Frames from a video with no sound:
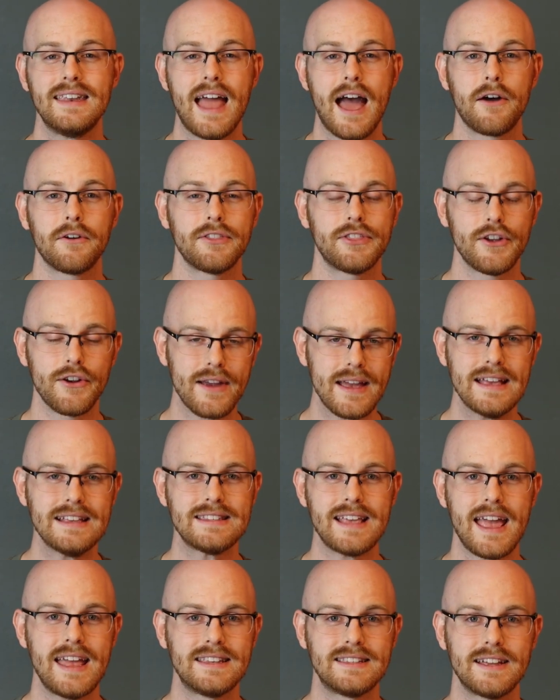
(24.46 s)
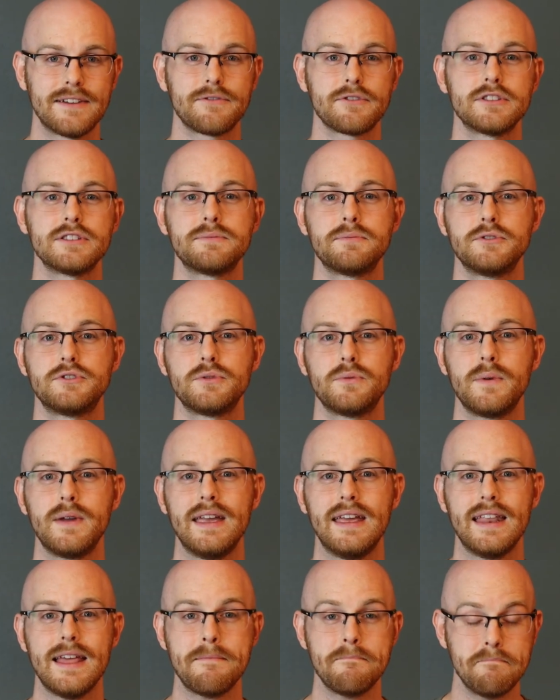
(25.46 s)
Now, there is a difference
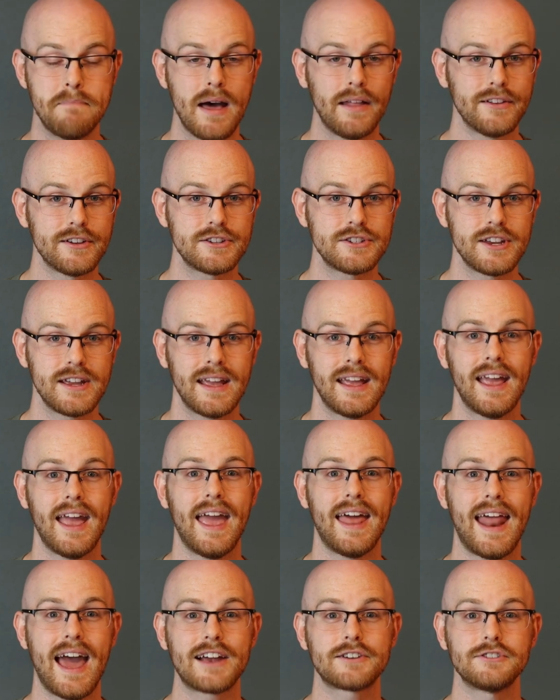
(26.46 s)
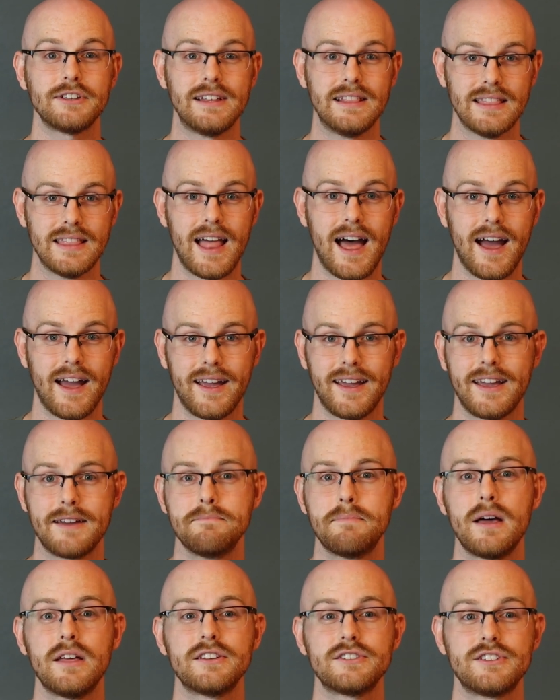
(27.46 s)
between embellishing and actually lying.
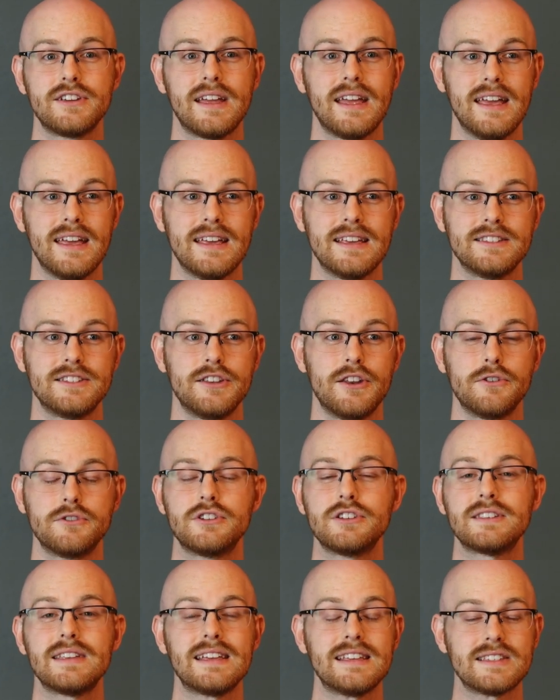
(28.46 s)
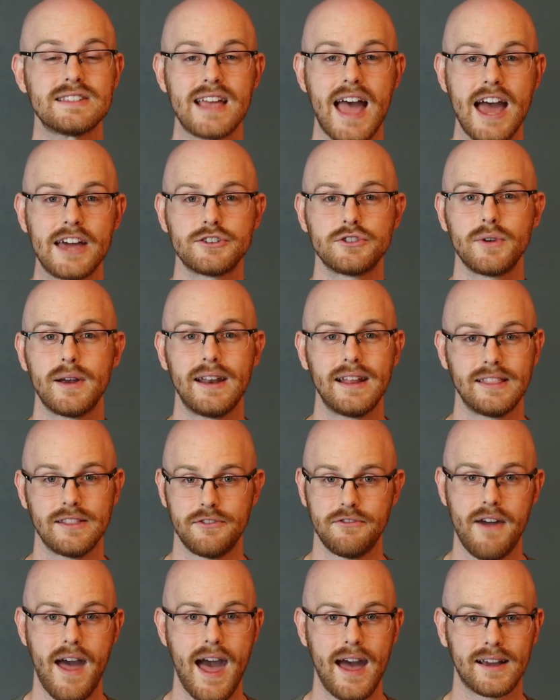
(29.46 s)
Embellishing is, you know, just exaggerating
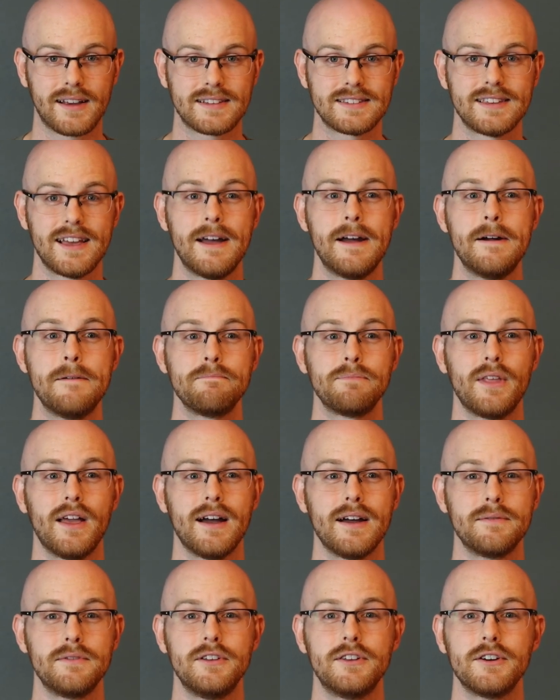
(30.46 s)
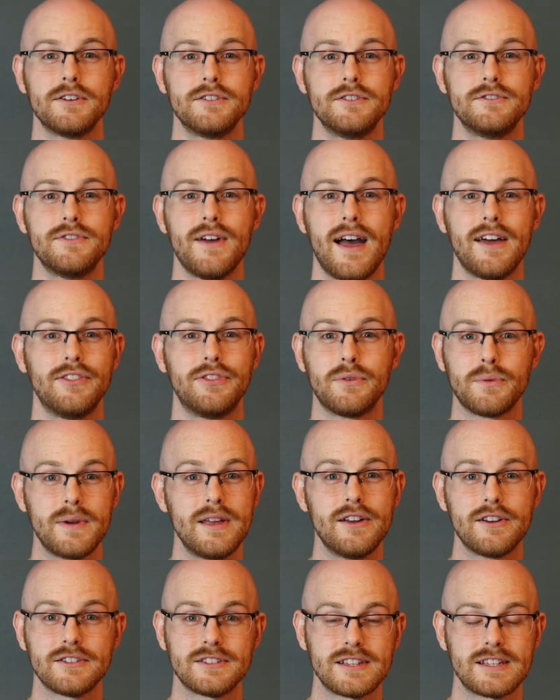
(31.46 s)
the facts. Um, you know, you've had
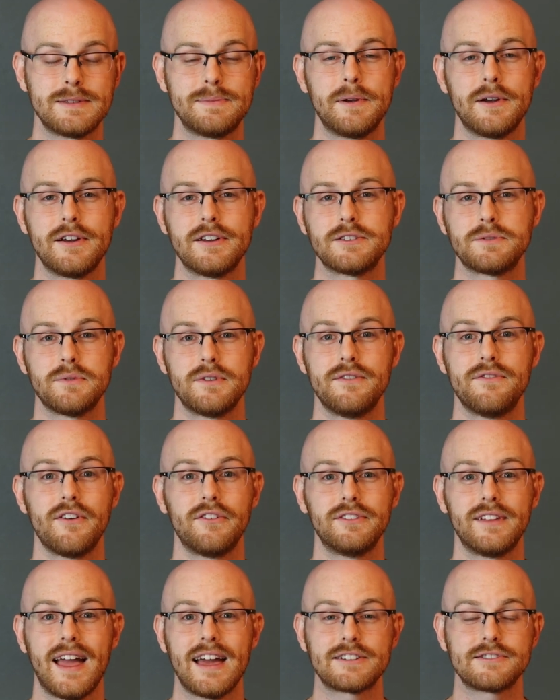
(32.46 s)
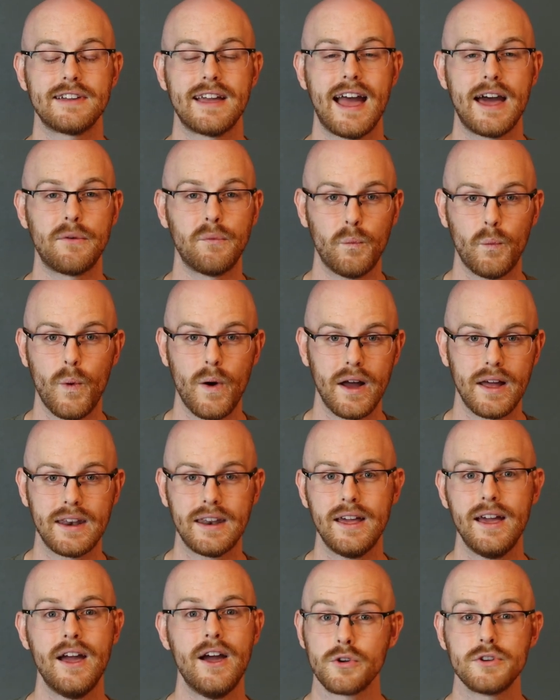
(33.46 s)
three years experience where you've only actually had
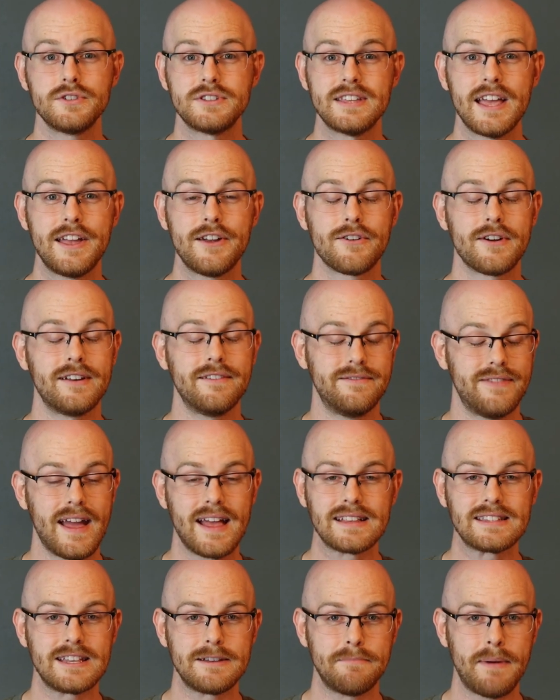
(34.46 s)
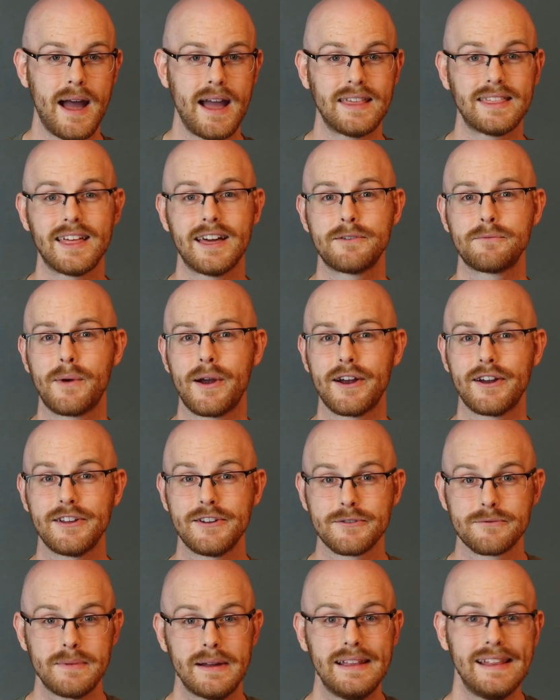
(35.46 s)
one, or you say you're advanced at Python where
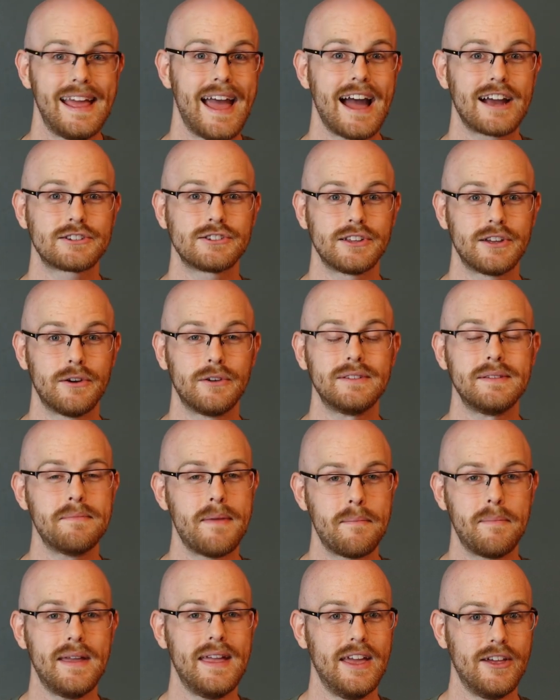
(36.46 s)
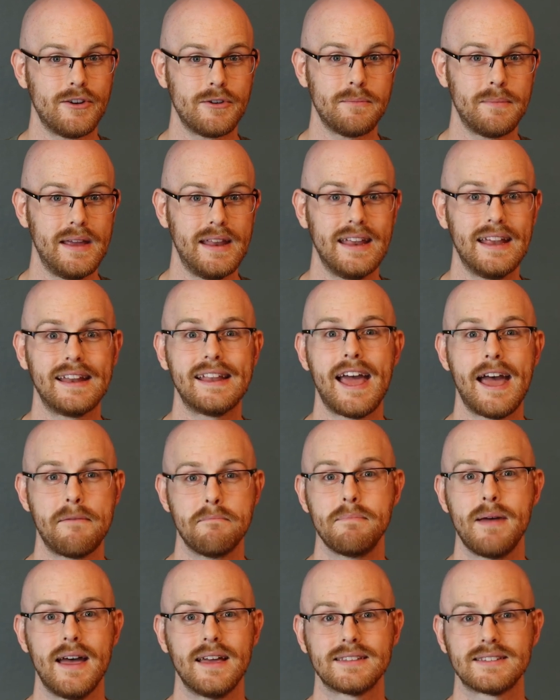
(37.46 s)
you're really actually only maybe intermediate
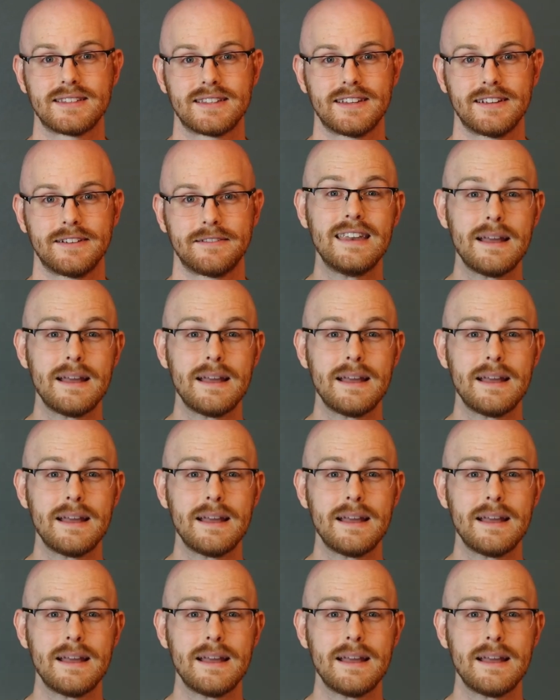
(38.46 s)
at best.